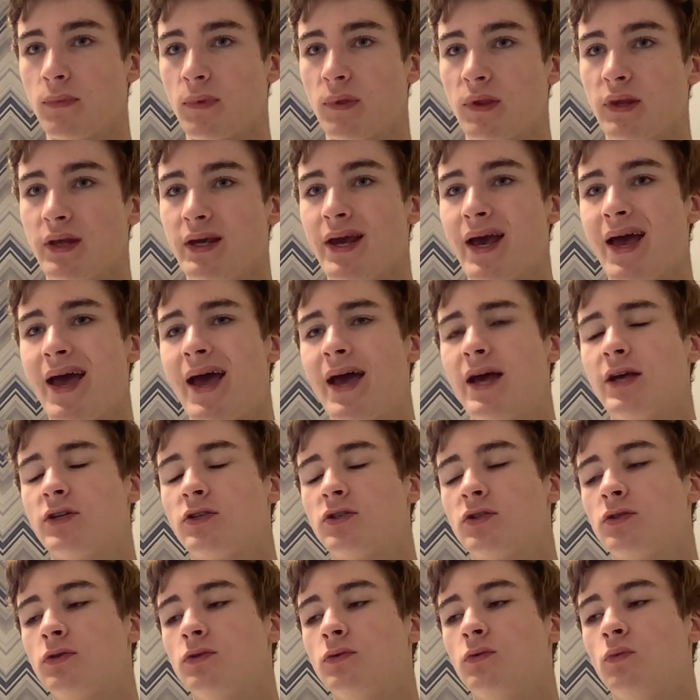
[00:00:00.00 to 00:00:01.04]
the
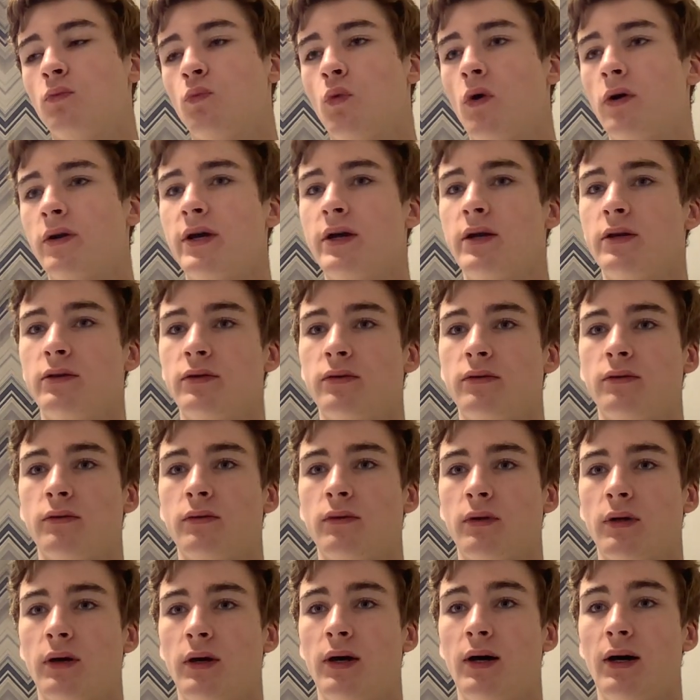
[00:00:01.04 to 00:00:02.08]

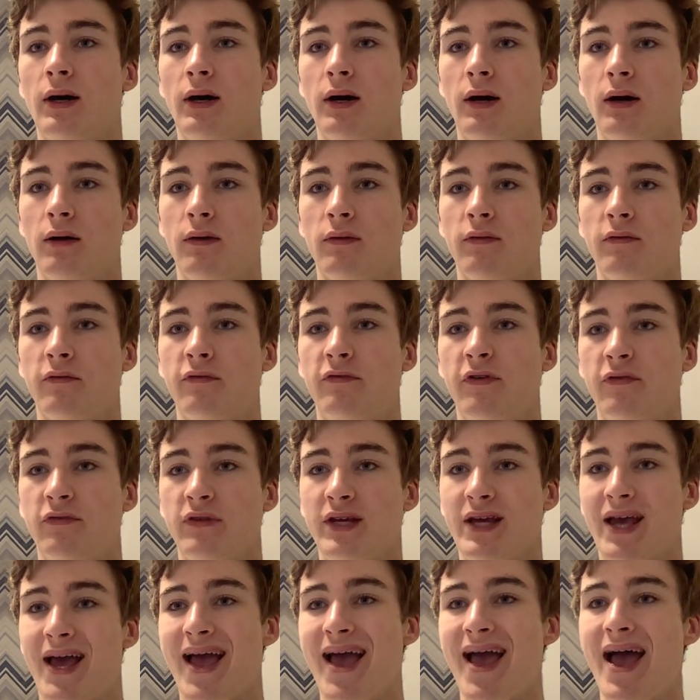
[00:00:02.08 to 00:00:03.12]

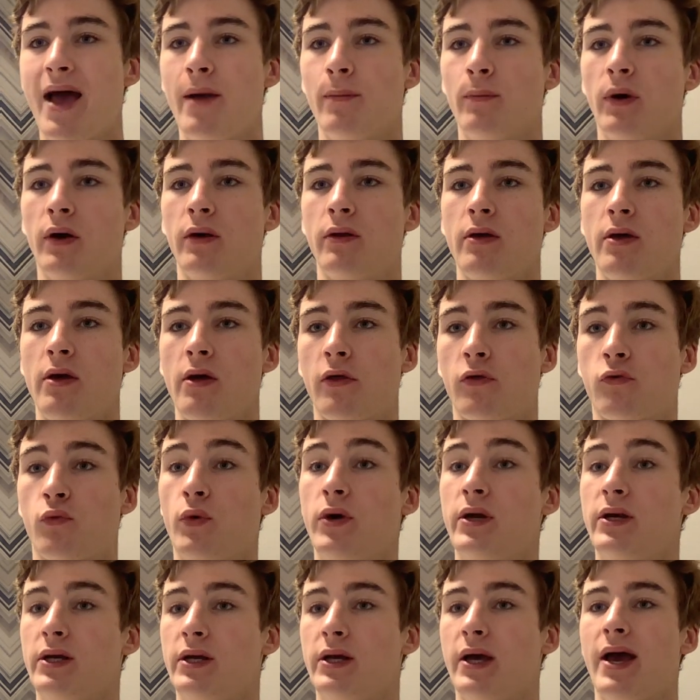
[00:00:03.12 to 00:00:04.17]
S1850M
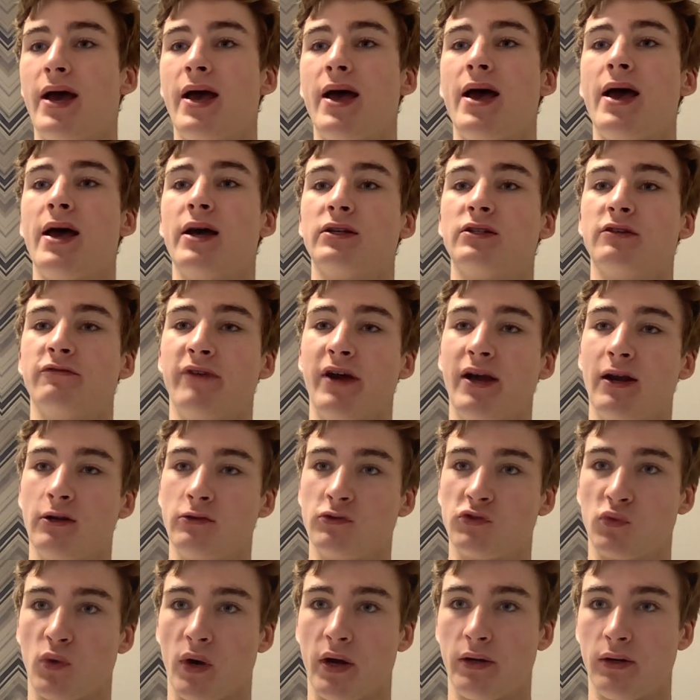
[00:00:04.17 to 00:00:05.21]
3D air
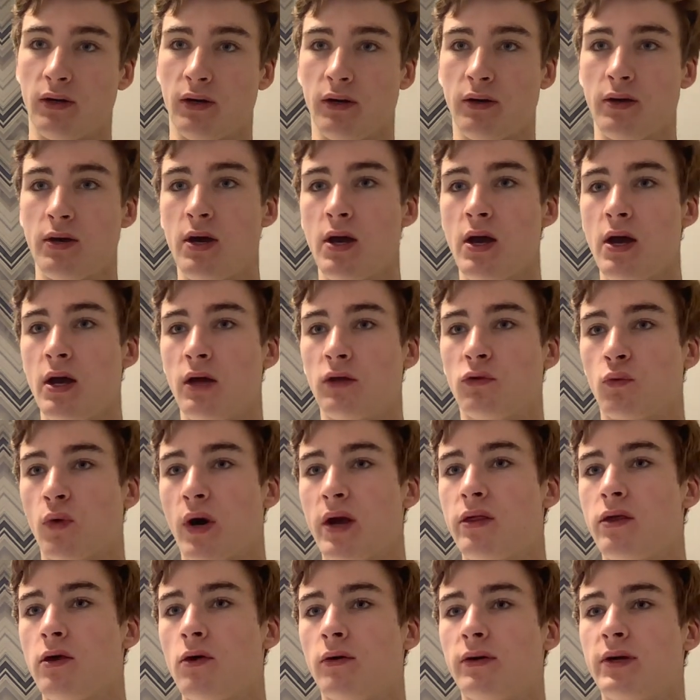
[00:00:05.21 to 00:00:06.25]
surveillance radar, the
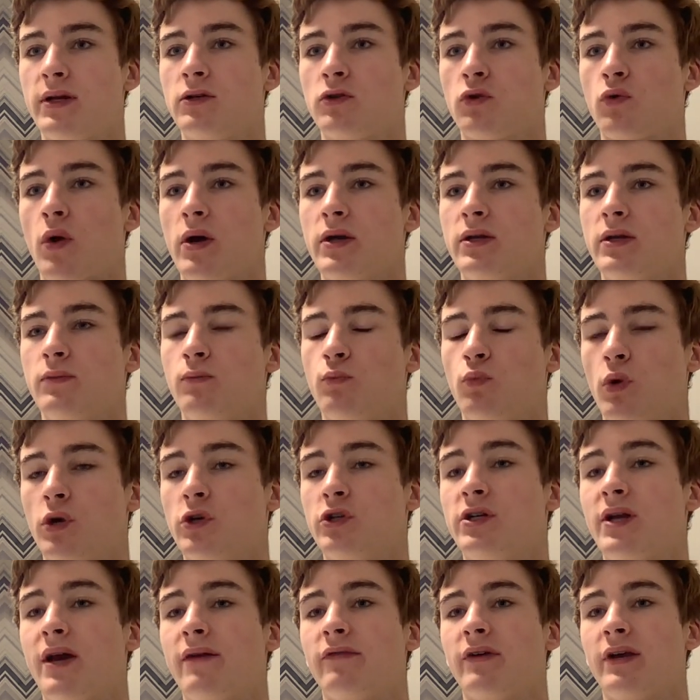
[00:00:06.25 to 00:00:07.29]
Raytheon integrated bridge
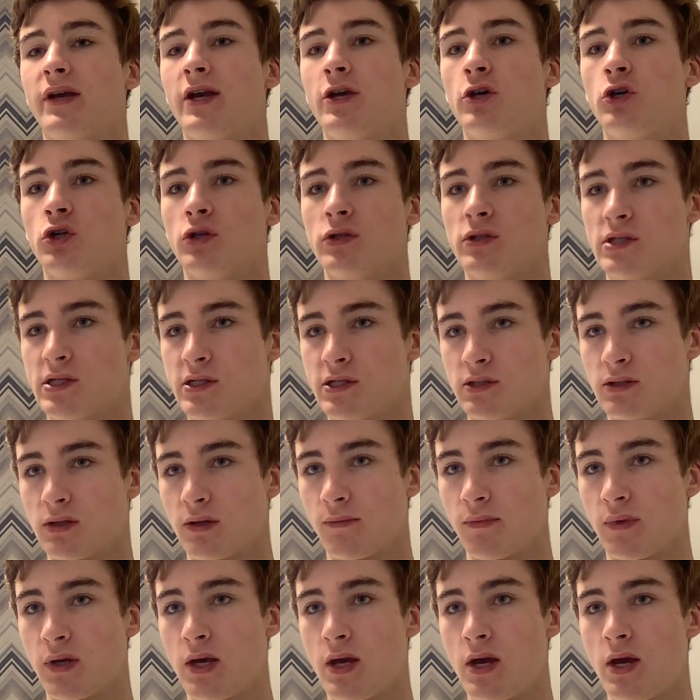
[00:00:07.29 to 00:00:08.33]
navigation system,
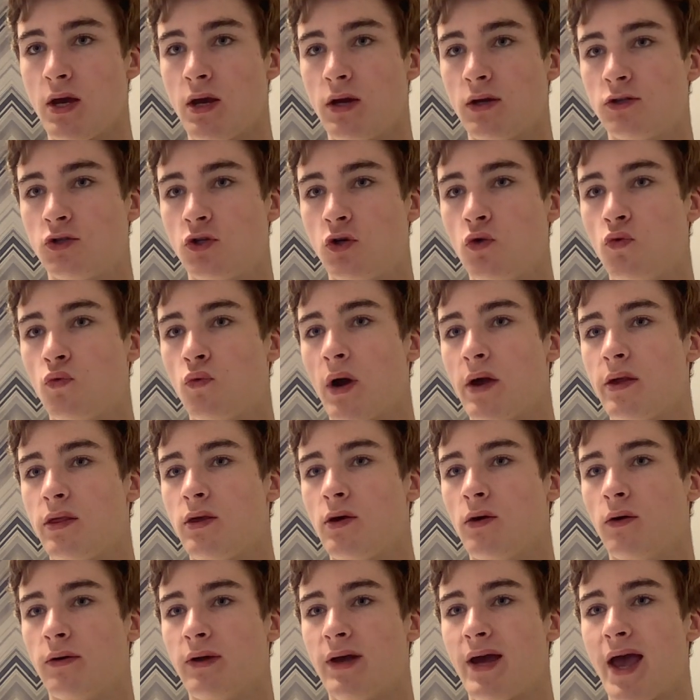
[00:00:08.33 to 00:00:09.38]
2
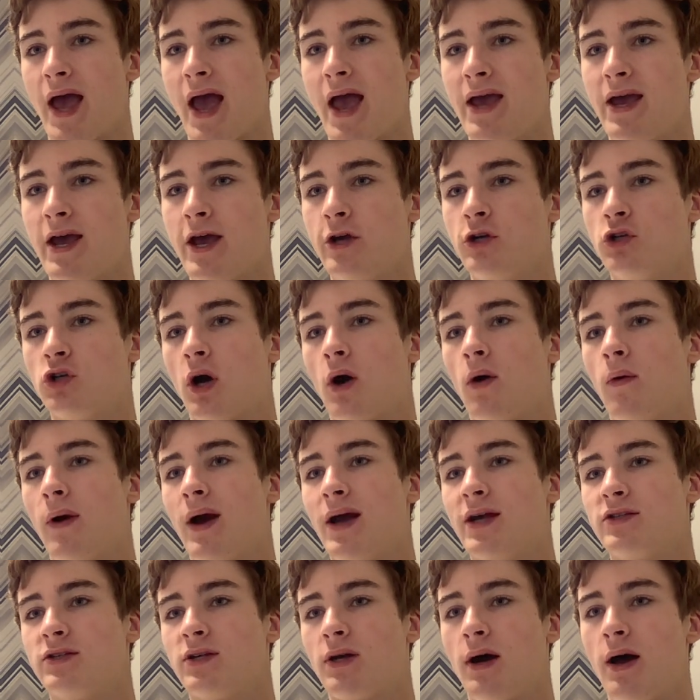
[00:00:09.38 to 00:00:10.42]
Raytheon
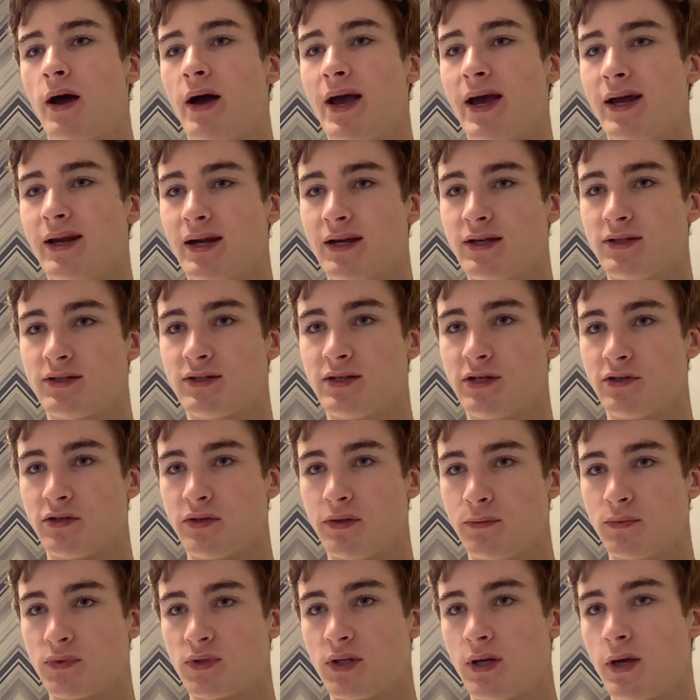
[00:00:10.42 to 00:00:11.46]
AHRS INS
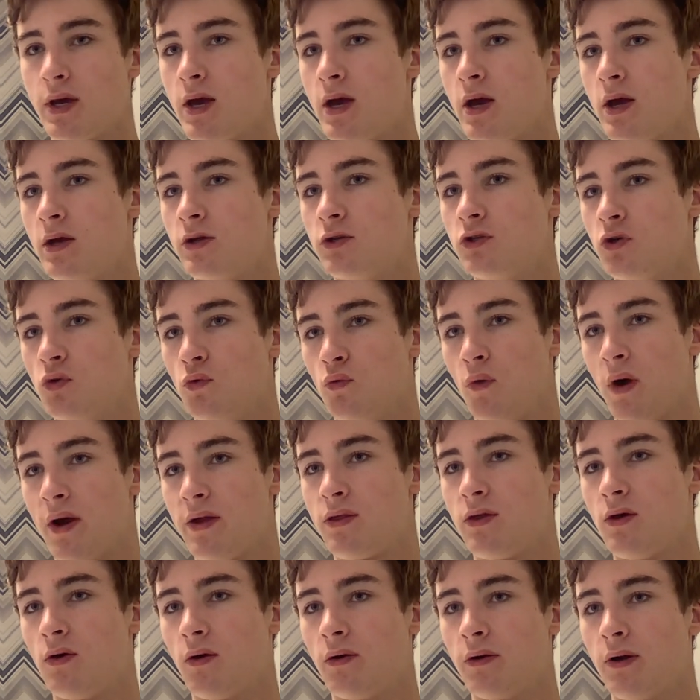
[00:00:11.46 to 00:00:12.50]
systems, 2
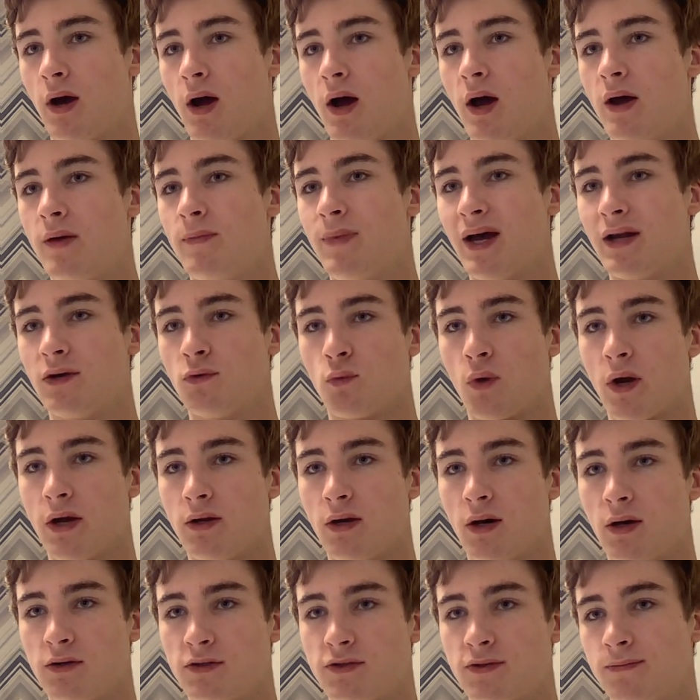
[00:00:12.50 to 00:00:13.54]
Raytheon I-band
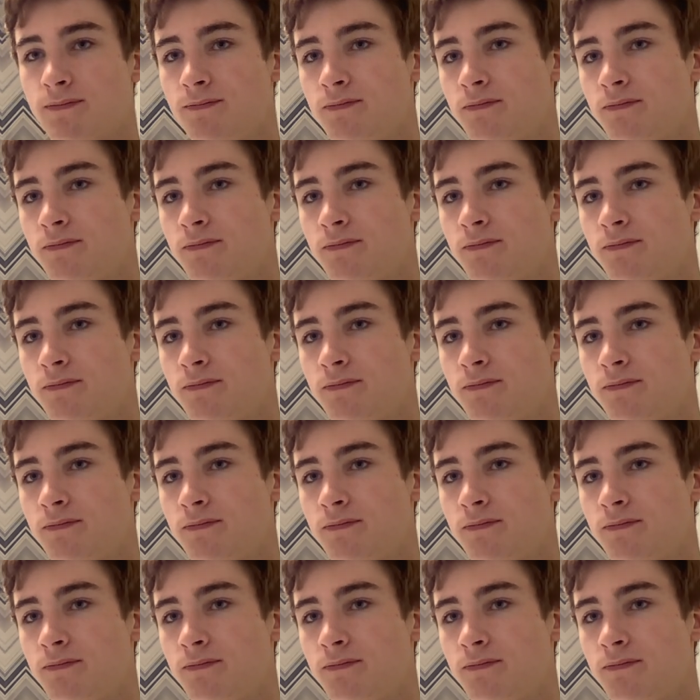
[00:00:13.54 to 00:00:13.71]
radars,